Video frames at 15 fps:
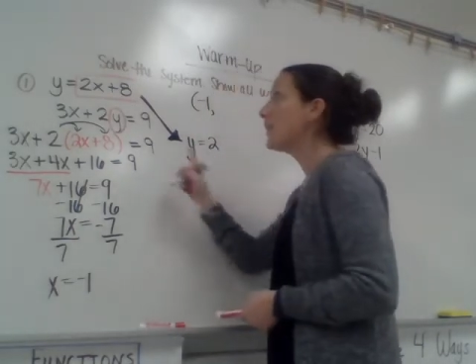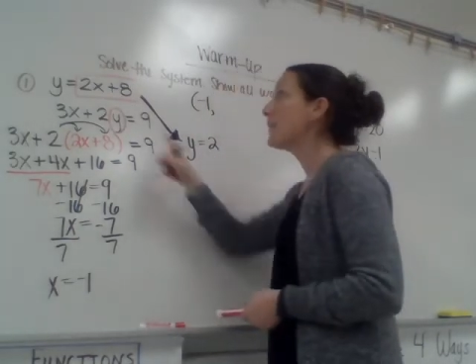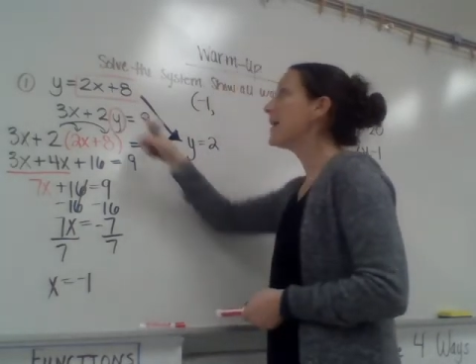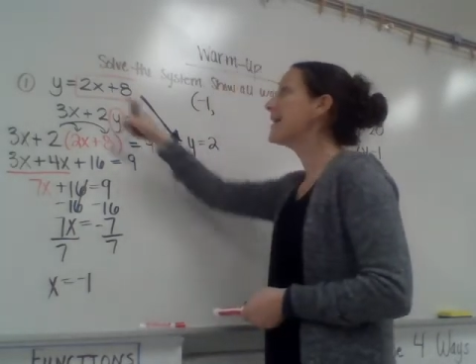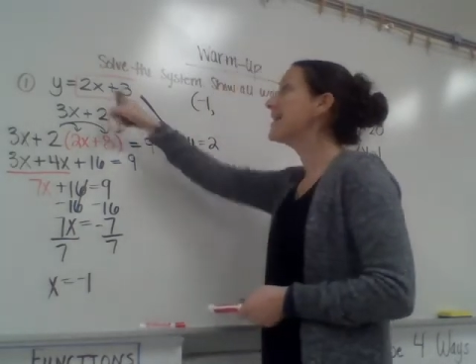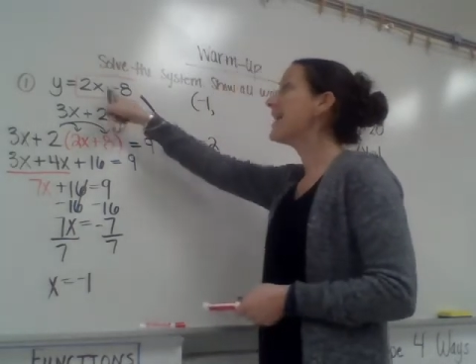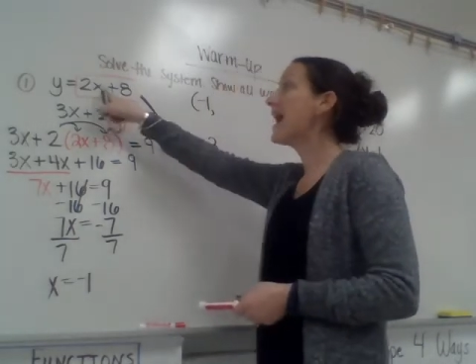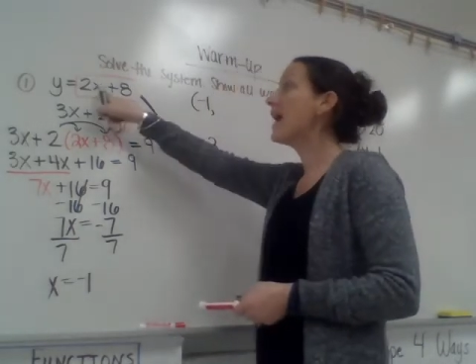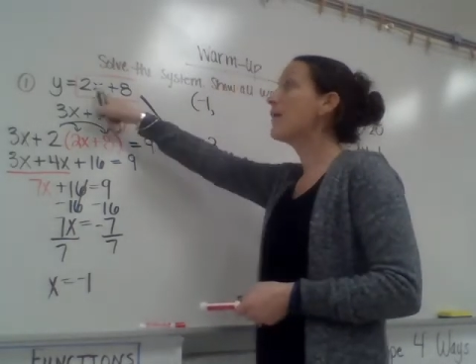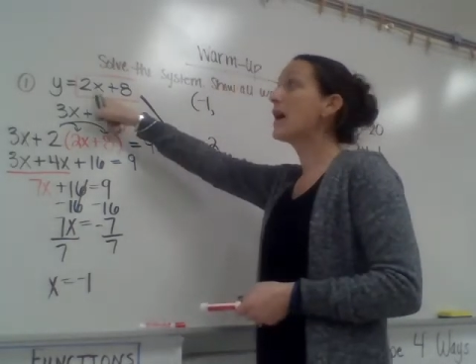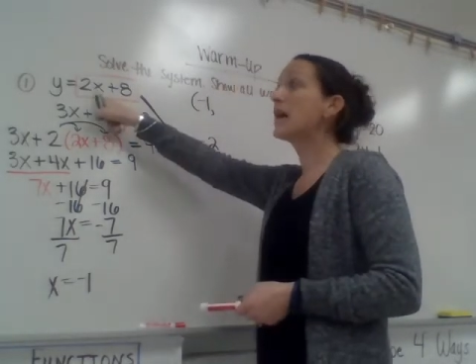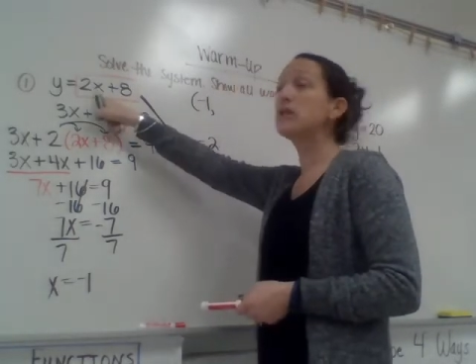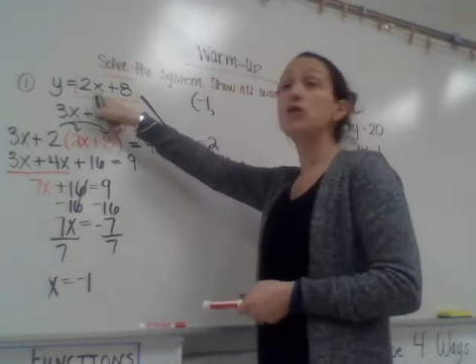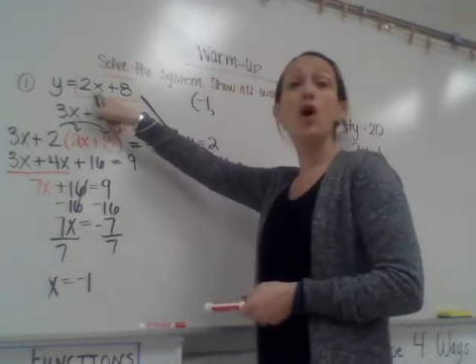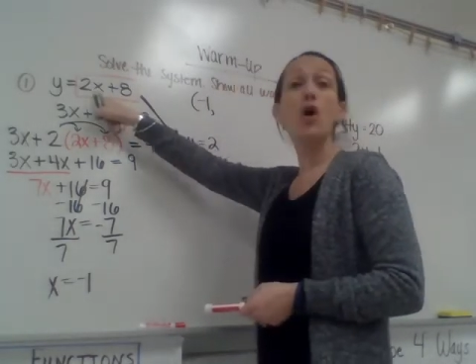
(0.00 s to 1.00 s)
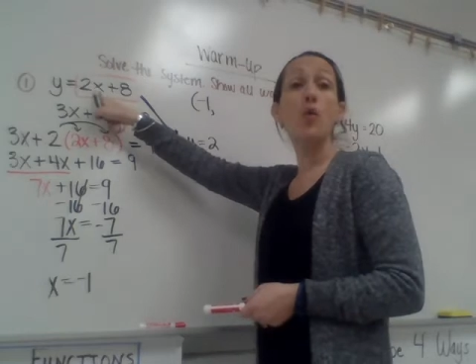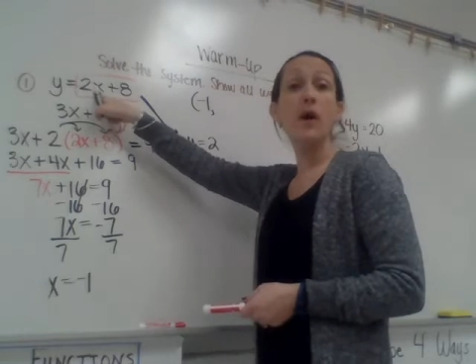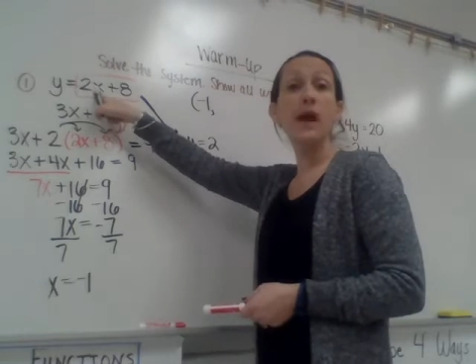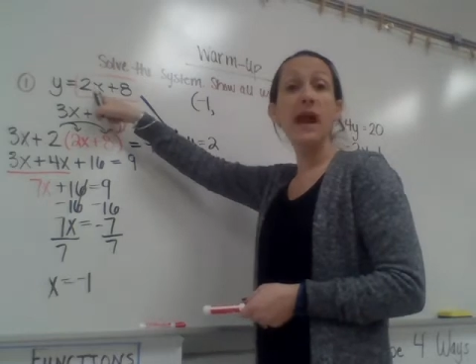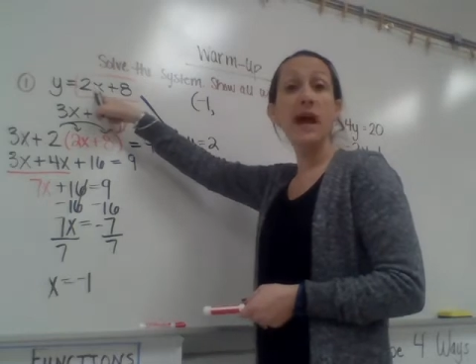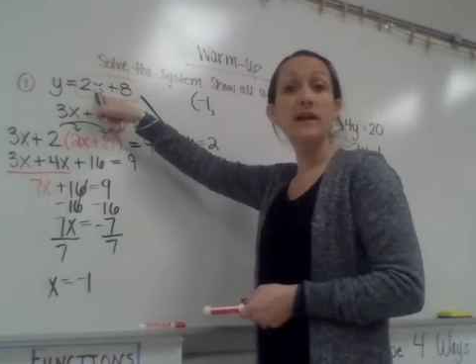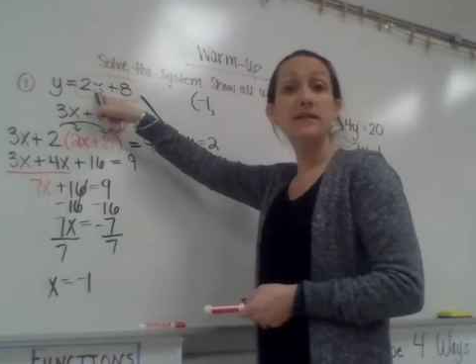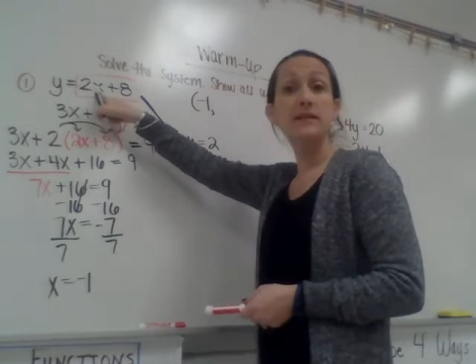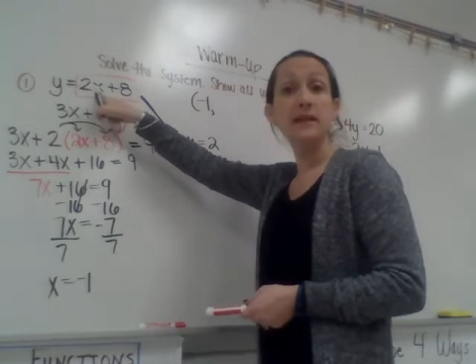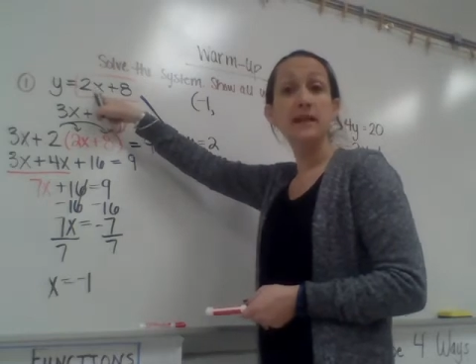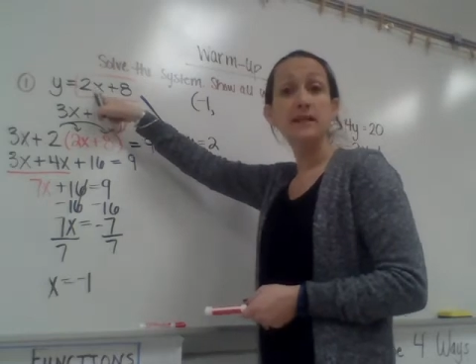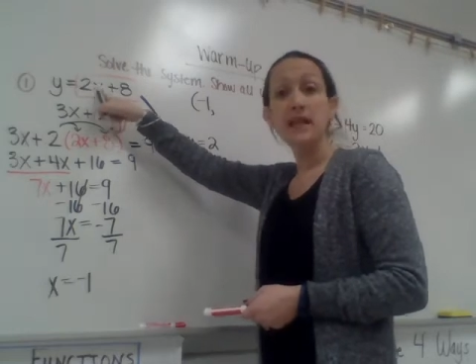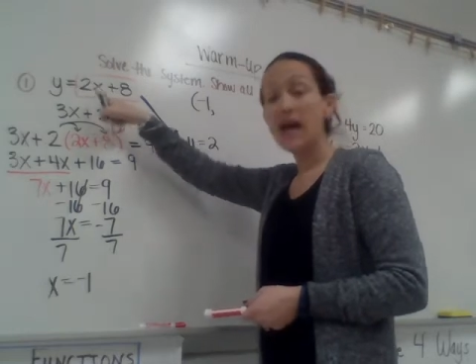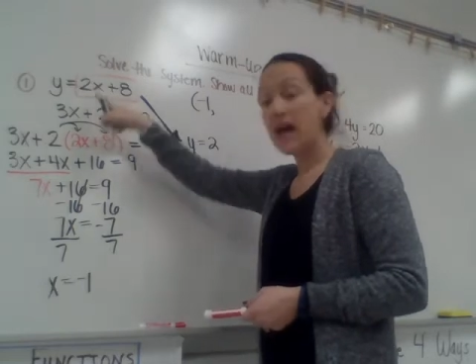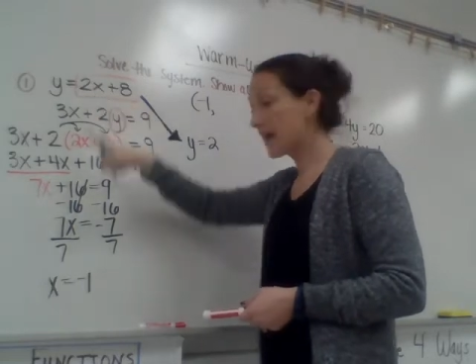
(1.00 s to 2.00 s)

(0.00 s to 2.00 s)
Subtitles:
But now I know what x is.